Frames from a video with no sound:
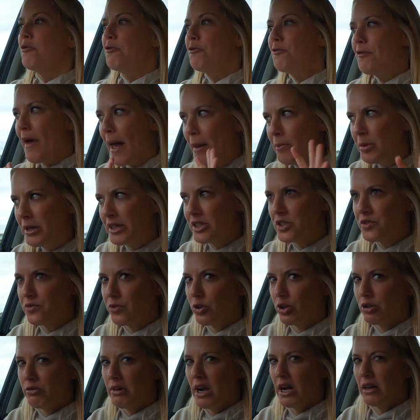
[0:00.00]
Fabulous
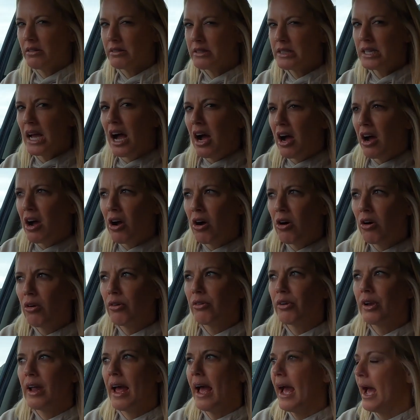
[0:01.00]
for around
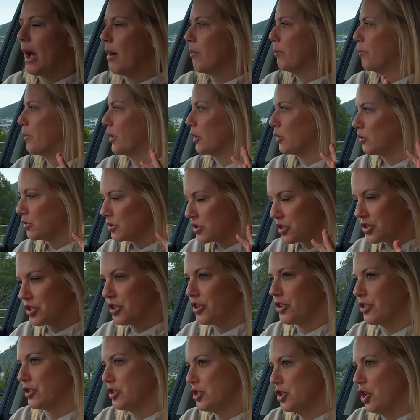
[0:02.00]
town, but
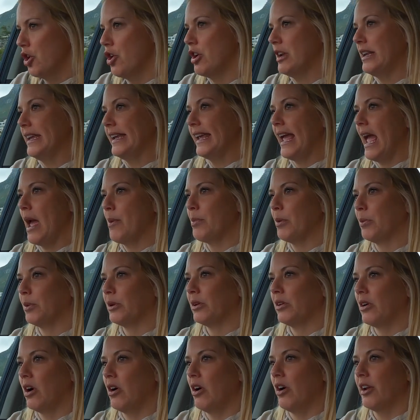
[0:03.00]
also totally
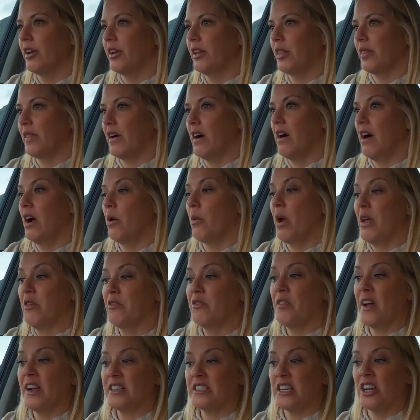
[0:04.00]
capable on the highway. In
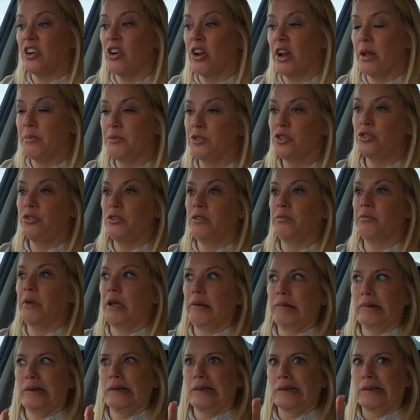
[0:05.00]
fact, I got up to
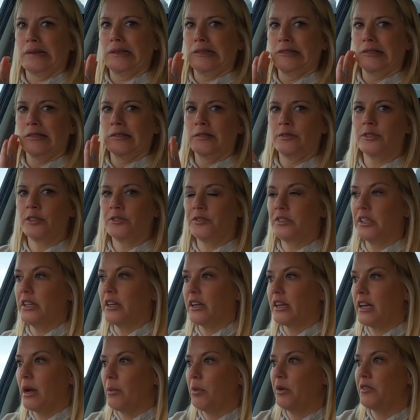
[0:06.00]
maybe like 150 a
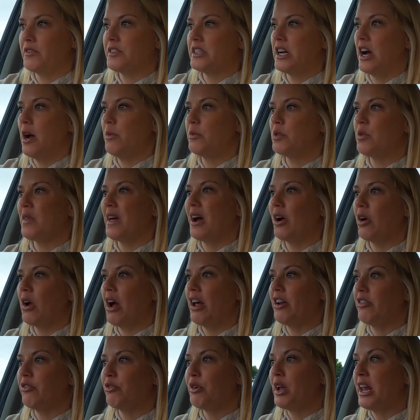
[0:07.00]
couple of times without
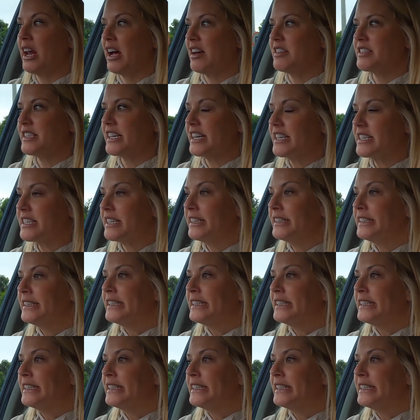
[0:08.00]
kind of realizing it.